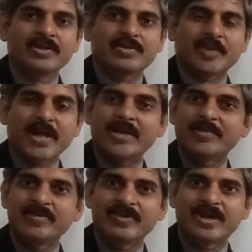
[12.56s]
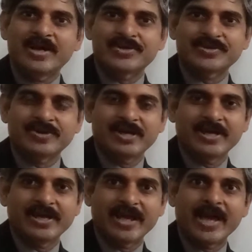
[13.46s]
So my name is Vikas
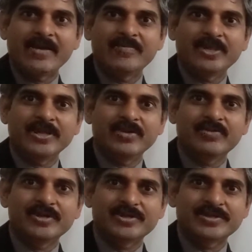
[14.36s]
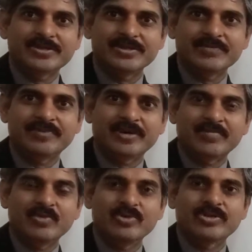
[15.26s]
Shukla and I am the Innovation Chief at
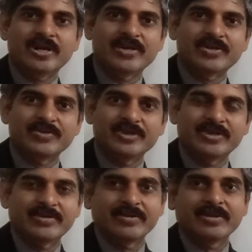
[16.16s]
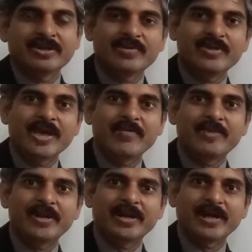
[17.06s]
Moonshot Junior. We have
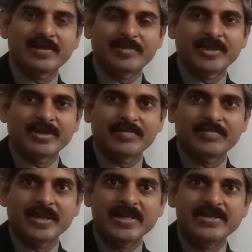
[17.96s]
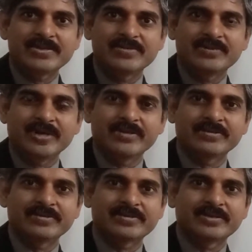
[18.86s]
been helping many
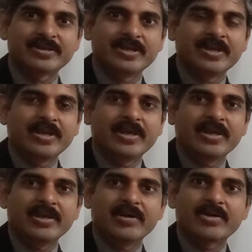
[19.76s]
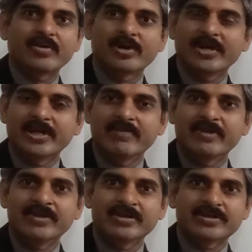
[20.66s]
students in not only
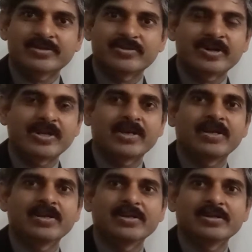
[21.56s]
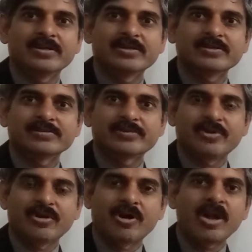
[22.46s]
giving the theoretical
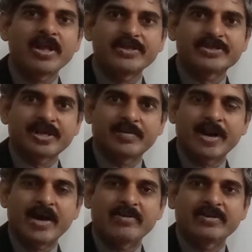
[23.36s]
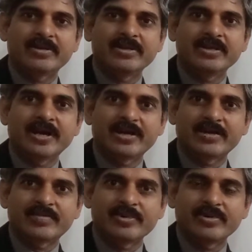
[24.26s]
knowledge about the
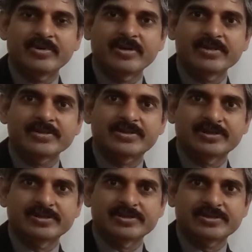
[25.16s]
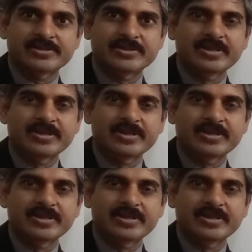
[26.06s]
entrepreneurial skills